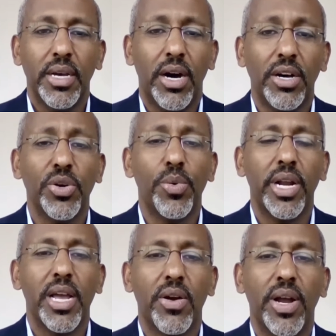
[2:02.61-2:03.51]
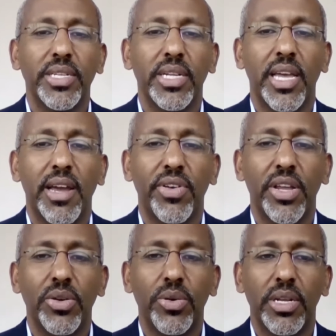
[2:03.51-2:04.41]
I also want to congratulate the
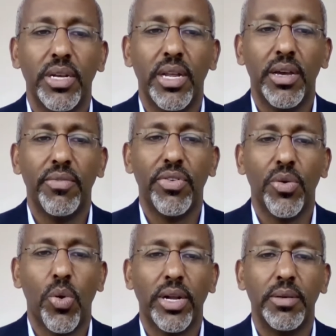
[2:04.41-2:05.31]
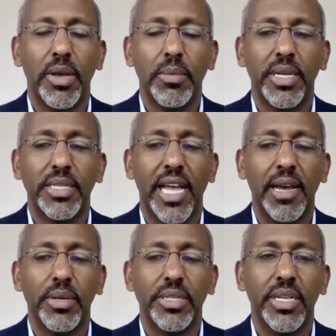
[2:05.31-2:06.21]
African Union for the work to be able to
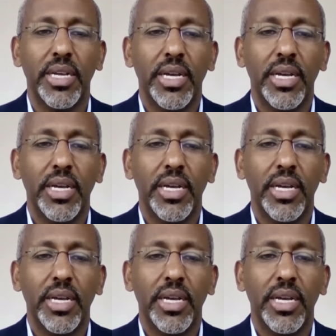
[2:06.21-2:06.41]
establish